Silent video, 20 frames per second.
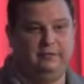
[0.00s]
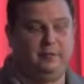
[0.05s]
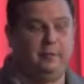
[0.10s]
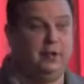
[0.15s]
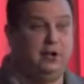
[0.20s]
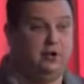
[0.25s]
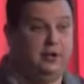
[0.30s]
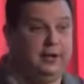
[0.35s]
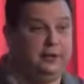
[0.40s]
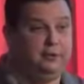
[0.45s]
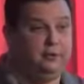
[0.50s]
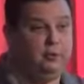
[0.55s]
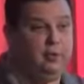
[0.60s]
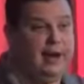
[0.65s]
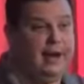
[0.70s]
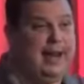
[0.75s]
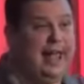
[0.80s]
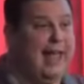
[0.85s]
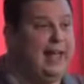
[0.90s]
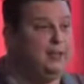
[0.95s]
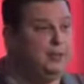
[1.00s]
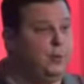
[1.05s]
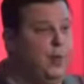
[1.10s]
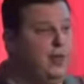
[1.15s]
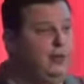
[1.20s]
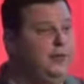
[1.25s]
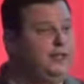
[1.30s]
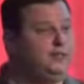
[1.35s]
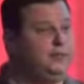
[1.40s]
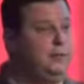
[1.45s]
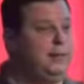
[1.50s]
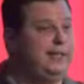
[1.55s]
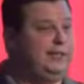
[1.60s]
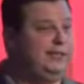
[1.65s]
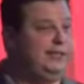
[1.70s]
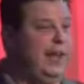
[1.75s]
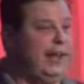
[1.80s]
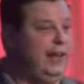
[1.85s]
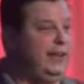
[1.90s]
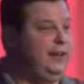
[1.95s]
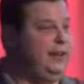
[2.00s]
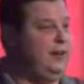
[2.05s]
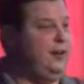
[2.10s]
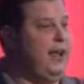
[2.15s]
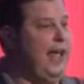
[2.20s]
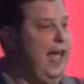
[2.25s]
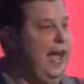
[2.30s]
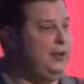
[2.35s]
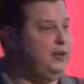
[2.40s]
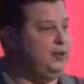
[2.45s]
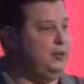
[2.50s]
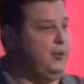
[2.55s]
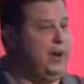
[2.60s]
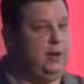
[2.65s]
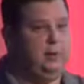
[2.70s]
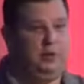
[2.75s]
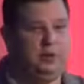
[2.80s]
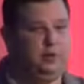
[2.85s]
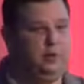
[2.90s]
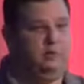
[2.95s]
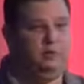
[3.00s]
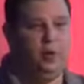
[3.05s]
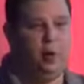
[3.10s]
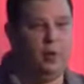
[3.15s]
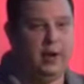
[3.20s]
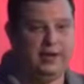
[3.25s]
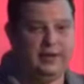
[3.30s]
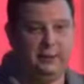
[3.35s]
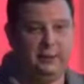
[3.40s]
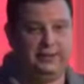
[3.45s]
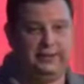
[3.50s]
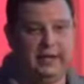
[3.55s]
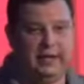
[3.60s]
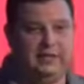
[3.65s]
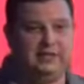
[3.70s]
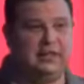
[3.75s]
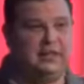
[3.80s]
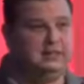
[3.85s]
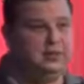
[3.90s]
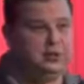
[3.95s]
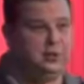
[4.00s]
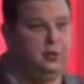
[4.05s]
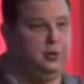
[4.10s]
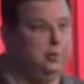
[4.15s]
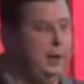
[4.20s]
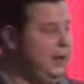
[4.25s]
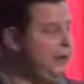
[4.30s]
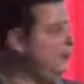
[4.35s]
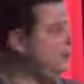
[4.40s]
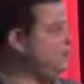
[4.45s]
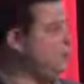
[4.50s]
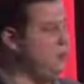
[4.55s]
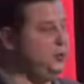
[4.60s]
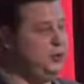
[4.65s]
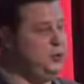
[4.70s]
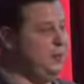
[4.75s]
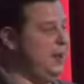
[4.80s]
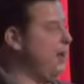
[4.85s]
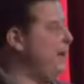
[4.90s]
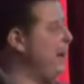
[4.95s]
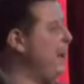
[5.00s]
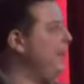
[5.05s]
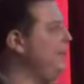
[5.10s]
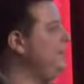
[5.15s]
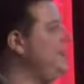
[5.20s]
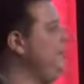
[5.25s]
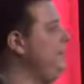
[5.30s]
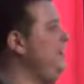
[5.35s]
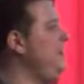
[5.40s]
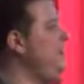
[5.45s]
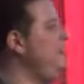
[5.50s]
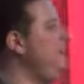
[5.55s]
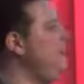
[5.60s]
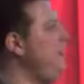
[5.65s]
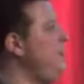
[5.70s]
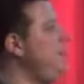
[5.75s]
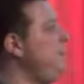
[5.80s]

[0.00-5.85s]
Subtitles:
From a click-through rate as well as from a secondary action rate, which you have no idea what that is. I haven't told you about it yet.